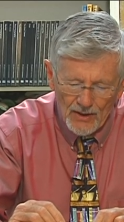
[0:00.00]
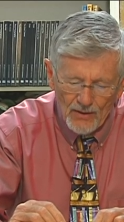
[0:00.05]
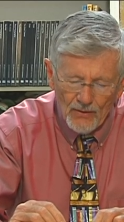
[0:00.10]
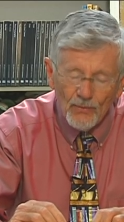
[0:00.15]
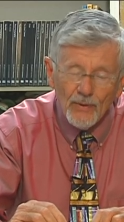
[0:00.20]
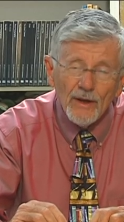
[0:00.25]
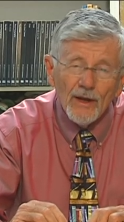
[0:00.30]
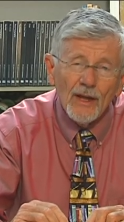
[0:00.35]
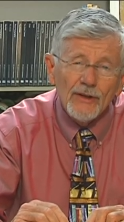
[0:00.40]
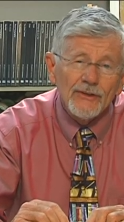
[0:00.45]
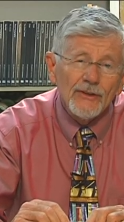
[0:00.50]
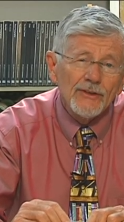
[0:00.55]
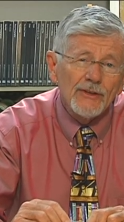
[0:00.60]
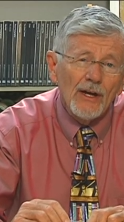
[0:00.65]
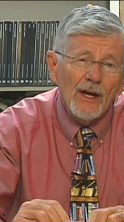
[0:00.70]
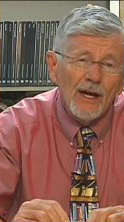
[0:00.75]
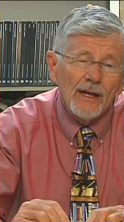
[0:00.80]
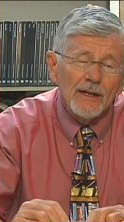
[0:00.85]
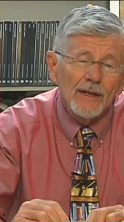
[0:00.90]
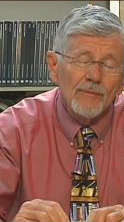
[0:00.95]
We also
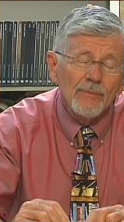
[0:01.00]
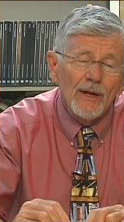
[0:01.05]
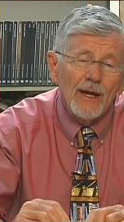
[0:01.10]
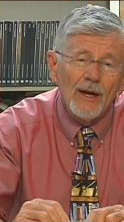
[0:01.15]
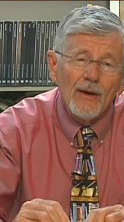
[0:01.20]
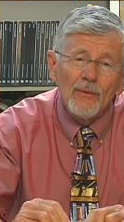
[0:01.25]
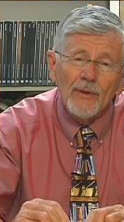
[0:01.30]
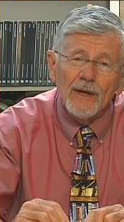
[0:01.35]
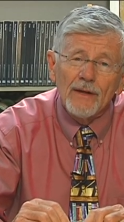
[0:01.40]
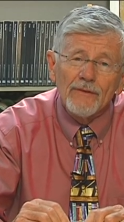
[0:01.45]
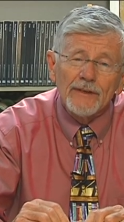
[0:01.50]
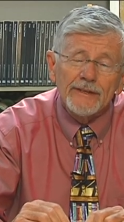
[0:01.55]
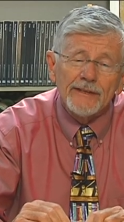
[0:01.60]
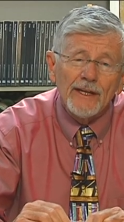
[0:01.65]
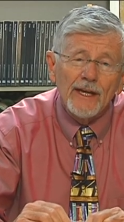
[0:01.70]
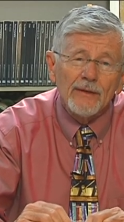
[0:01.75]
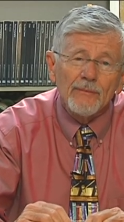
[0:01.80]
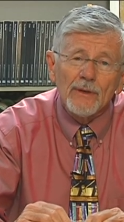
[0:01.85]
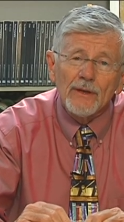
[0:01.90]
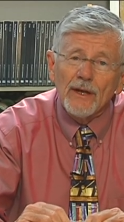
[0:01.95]
talk about, we have a
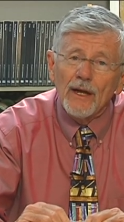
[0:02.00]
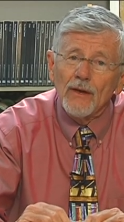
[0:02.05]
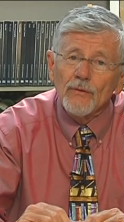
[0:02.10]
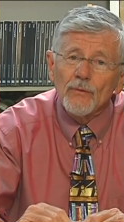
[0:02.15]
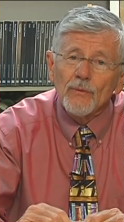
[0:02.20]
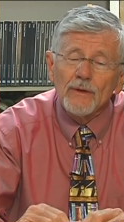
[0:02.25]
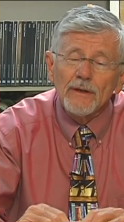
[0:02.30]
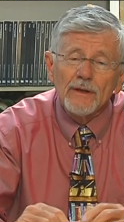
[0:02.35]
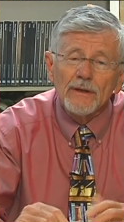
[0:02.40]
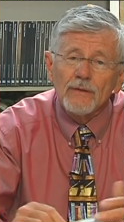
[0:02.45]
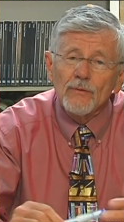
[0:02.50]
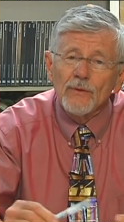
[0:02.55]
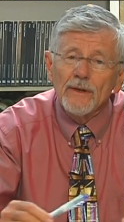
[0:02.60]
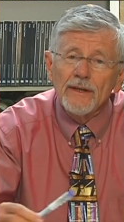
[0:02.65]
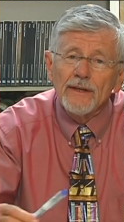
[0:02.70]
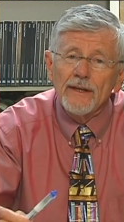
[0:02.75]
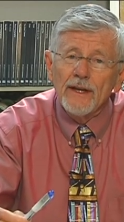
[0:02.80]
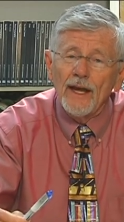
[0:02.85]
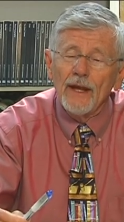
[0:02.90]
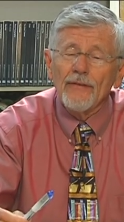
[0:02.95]
segment on when,
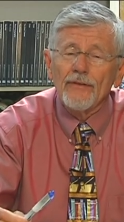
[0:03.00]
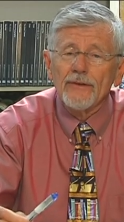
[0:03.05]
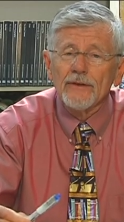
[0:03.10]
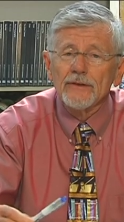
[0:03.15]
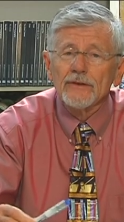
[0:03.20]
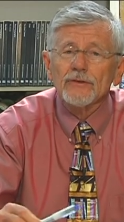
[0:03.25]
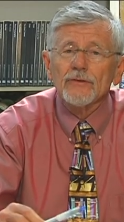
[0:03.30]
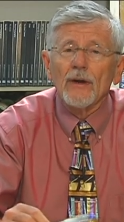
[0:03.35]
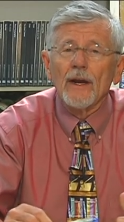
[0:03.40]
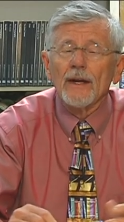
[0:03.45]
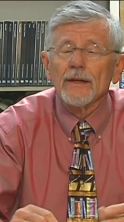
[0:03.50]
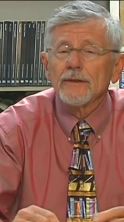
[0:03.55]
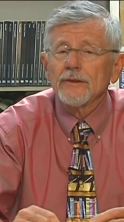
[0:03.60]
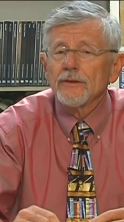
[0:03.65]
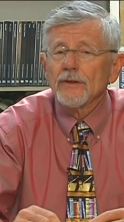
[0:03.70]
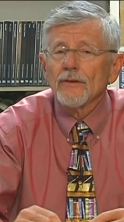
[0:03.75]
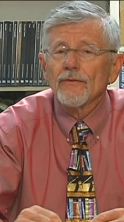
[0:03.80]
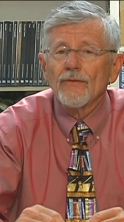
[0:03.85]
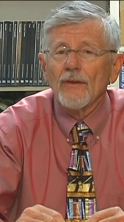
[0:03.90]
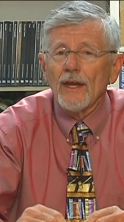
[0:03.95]
when death
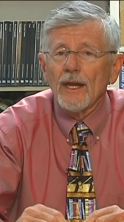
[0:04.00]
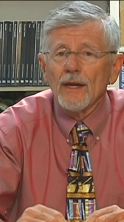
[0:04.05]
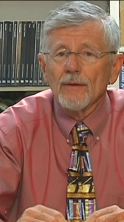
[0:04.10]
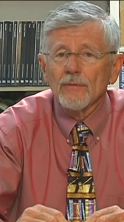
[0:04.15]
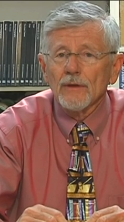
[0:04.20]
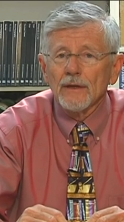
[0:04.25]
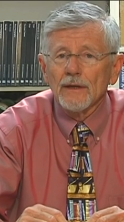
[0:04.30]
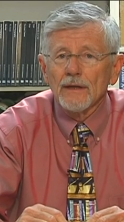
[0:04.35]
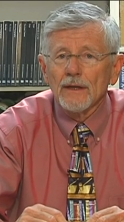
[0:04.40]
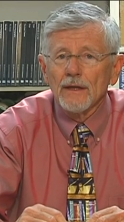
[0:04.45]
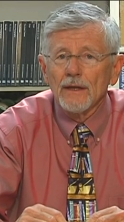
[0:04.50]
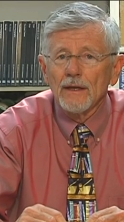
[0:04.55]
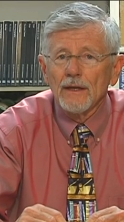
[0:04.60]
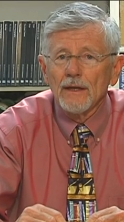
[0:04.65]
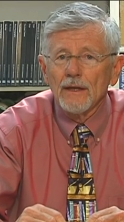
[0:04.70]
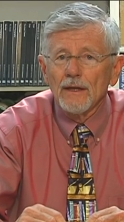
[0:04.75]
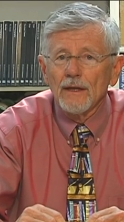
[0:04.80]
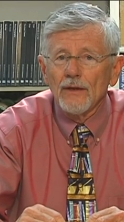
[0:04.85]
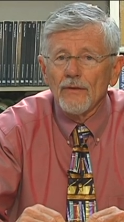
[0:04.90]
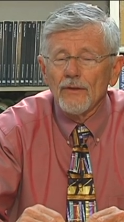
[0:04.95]
strikes your family.
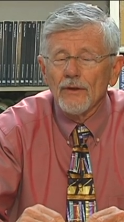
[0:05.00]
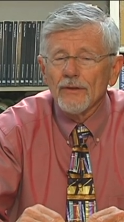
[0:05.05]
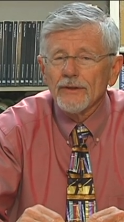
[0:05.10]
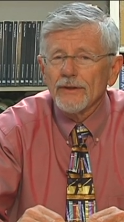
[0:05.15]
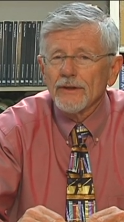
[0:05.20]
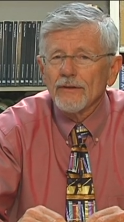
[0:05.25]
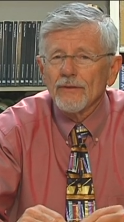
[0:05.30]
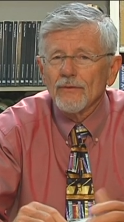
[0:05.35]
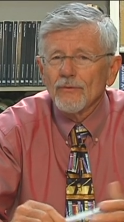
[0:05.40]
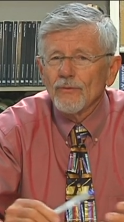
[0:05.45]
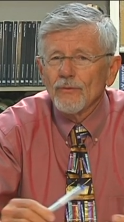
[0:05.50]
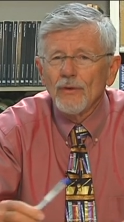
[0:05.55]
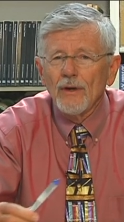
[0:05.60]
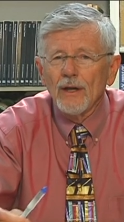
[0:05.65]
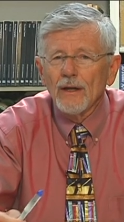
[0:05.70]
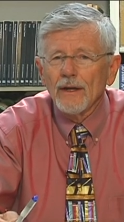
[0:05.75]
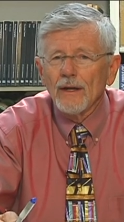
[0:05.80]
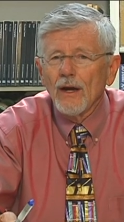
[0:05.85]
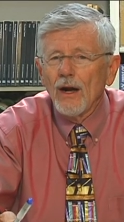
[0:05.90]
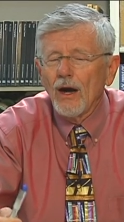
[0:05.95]
Those are
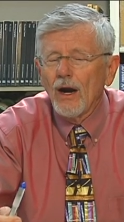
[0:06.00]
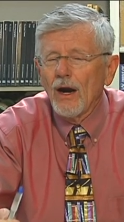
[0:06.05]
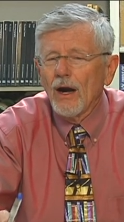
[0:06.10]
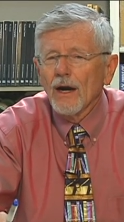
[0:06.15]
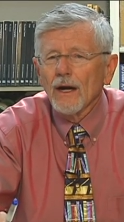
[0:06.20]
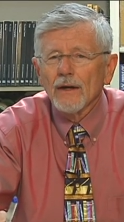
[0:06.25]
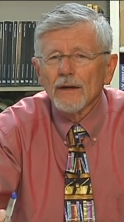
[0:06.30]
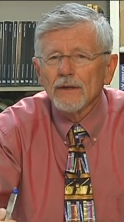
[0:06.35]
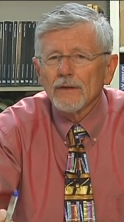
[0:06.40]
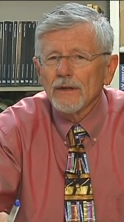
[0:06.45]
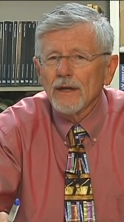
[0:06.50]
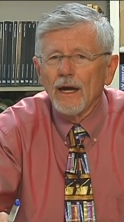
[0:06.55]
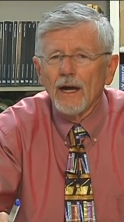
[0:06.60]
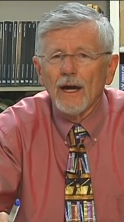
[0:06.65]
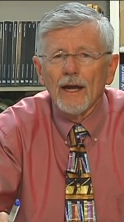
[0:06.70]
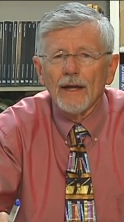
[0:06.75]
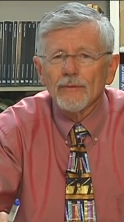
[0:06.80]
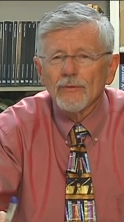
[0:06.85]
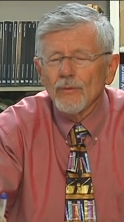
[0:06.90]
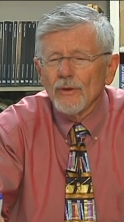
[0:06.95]
really hard
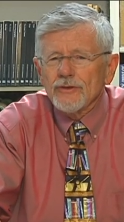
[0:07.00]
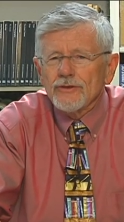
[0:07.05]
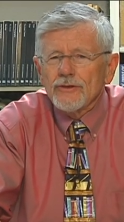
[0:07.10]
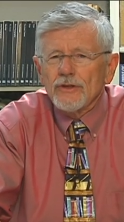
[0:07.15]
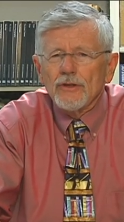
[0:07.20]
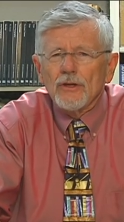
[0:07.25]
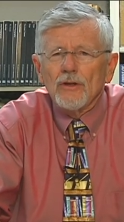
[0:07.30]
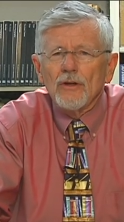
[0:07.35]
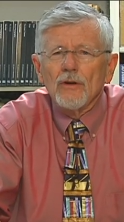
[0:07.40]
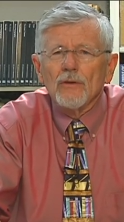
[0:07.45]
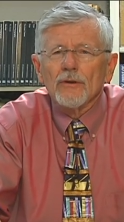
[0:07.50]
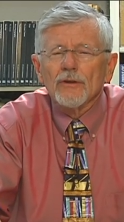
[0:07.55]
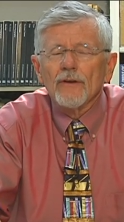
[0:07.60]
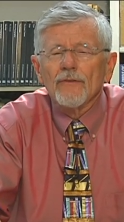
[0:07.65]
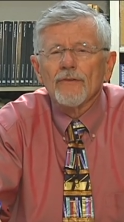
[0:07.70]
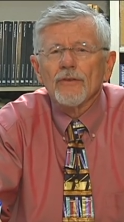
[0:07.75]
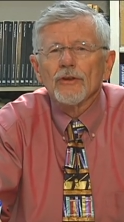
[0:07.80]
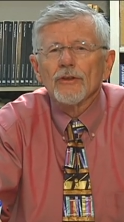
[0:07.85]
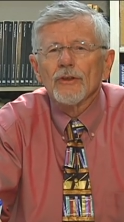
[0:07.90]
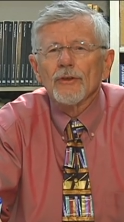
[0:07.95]
times. What should you do in the
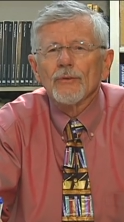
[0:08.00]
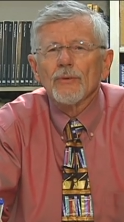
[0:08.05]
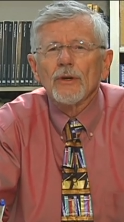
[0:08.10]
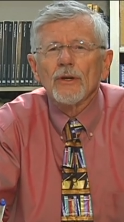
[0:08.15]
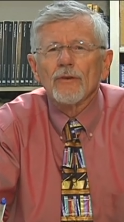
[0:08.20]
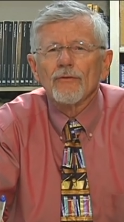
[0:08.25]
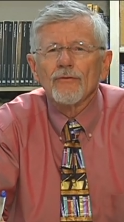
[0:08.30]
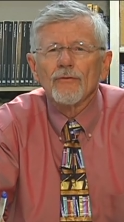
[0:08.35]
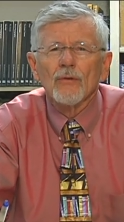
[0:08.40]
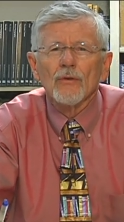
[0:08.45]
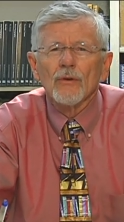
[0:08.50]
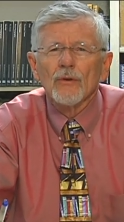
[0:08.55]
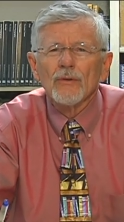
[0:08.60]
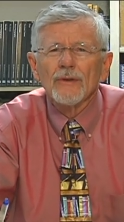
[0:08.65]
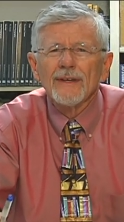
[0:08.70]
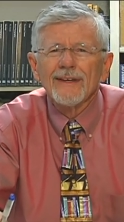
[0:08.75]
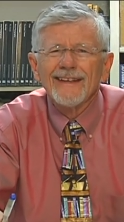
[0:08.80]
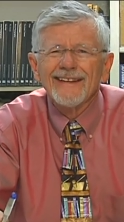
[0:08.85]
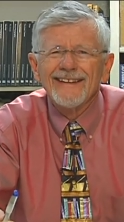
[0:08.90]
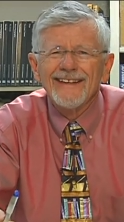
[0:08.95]
first three or four
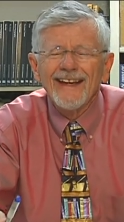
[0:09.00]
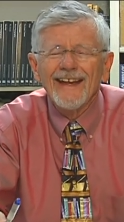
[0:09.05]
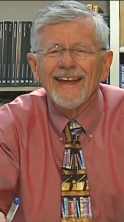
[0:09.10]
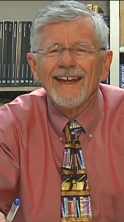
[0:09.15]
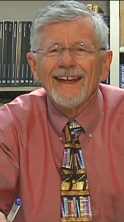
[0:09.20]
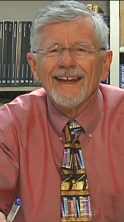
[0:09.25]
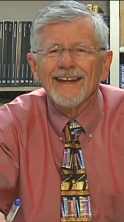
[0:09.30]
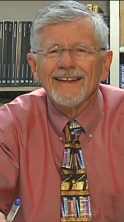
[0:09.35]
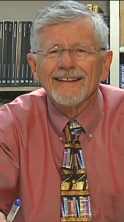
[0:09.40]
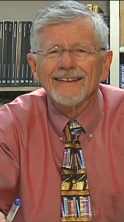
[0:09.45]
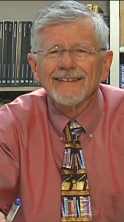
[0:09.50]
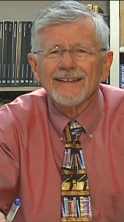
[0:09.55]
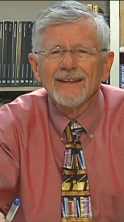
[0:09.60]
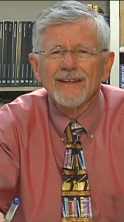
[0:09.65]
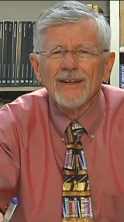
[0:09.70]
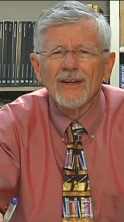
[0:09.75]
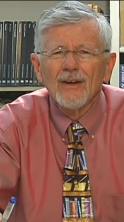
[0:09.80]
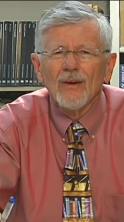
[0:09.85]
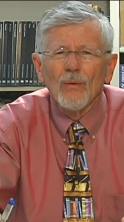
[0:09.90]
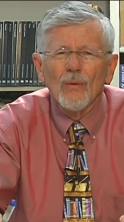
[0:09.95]
days?
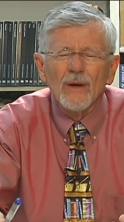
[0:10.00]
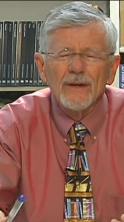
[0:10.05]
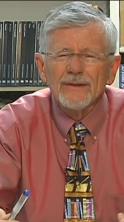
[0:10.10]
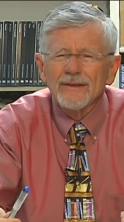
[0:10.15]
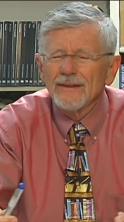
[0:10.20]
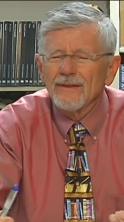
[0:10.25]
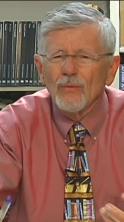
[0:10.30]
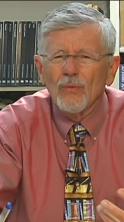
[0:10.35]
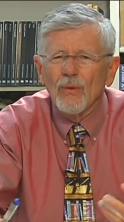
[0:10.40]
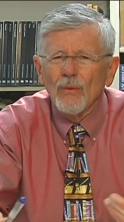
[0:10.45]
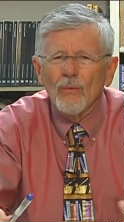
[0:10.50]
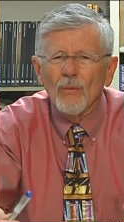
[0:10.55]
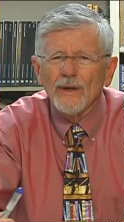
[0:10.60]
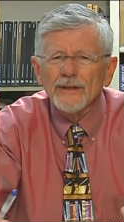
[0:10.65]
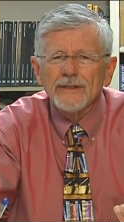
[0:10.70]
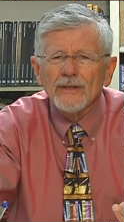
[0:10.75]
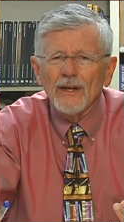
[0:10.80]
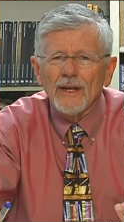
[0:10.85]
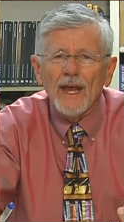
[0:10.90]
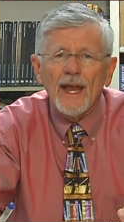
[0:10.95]
What,
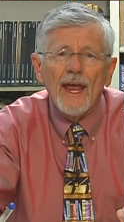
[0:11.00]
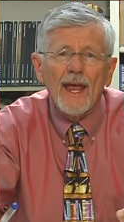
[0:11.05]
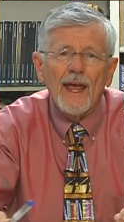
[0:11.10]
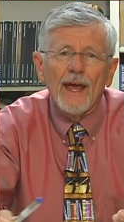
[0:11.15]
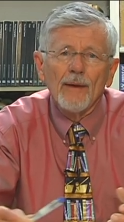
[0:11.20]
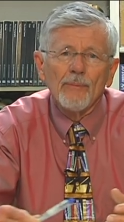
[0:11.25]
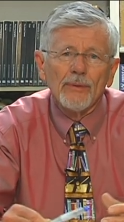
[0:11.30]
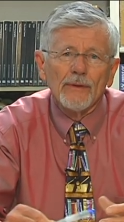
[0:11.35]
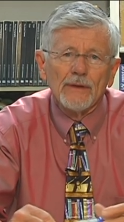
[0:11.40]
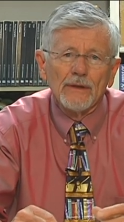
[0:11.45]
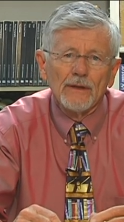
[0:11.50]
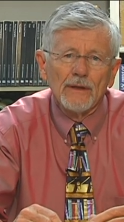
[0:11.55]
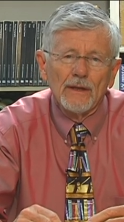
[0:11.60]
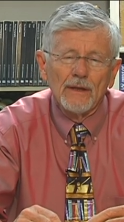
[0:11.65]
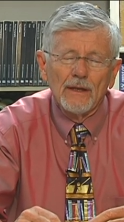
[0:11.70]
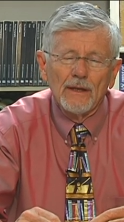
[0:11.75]
what's going to happen?